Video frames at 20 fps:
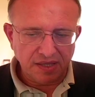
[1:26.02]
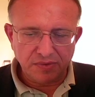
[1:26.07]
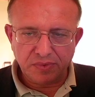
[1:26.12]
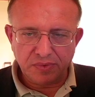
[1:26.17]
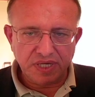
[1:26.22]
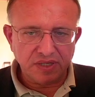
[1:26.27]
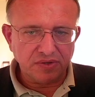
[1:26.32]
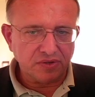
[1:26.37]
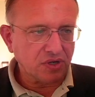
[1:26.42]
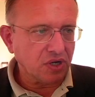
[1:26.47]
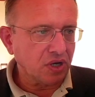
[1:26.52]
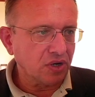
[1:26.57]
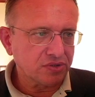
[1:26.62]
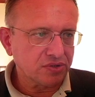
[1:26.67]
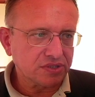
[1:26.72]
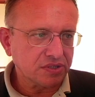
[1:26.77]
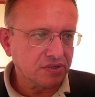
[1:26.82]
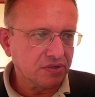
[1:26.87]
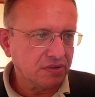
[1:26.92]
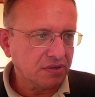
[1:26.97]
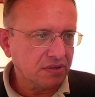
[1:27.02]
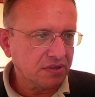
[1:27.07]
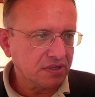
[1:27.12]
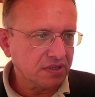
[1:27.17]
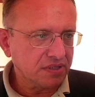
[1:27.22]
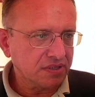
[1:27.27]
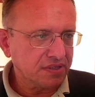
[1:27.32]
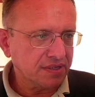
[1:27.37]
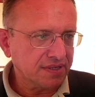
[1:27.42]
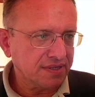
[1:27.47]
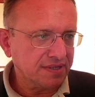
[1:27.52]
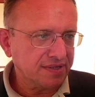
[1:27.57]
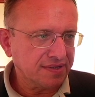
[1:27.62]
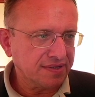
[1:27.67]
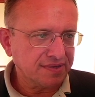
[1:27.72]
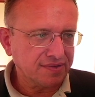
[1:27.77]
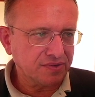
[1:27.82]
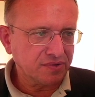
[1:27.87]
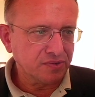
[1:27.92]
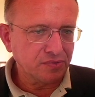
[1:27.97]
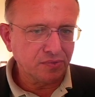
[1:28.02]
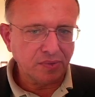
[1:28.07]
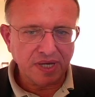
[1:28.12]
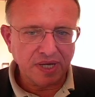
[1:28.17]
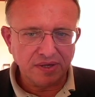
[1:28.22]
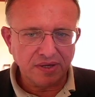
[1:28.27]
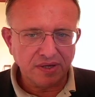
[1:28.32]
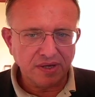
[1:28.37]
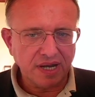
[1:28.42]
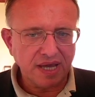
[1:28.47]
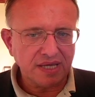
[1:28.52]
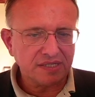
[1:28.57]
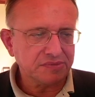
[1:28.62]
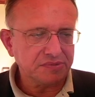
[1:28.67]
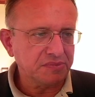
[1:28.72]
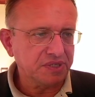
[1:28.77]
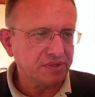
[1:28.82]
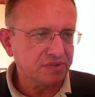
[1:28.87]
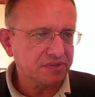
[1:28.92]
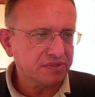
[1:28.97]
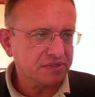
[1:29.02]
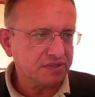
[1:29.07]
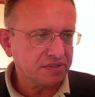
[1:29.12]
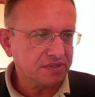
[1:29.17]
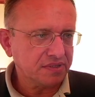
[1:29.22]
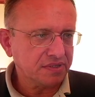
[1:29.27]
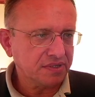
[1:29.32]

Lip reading: we had a close call on good weather last minute,